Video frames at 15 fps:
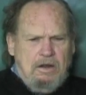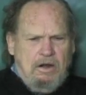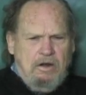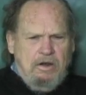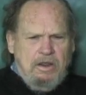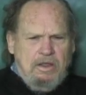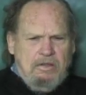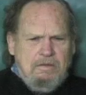
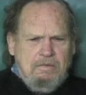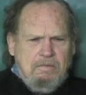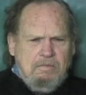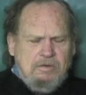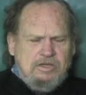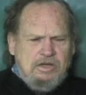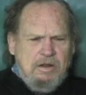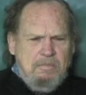Ernie
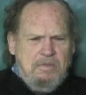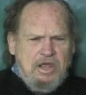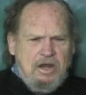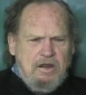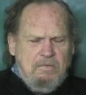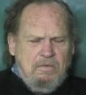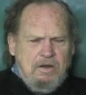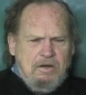was
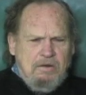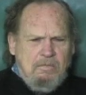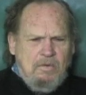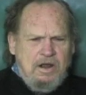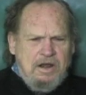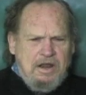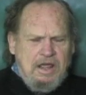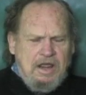lamenting
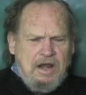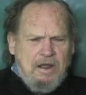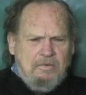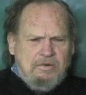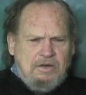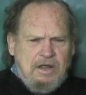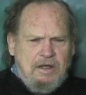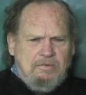one day, and
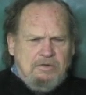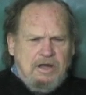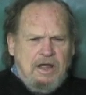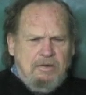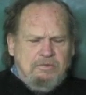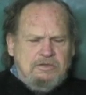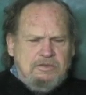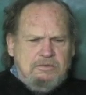
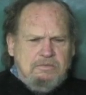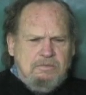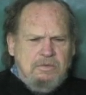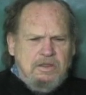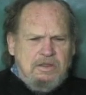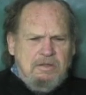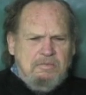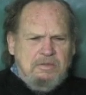I was
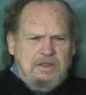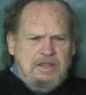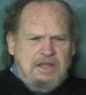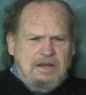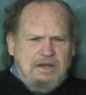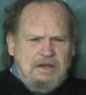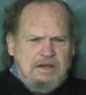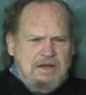with him, that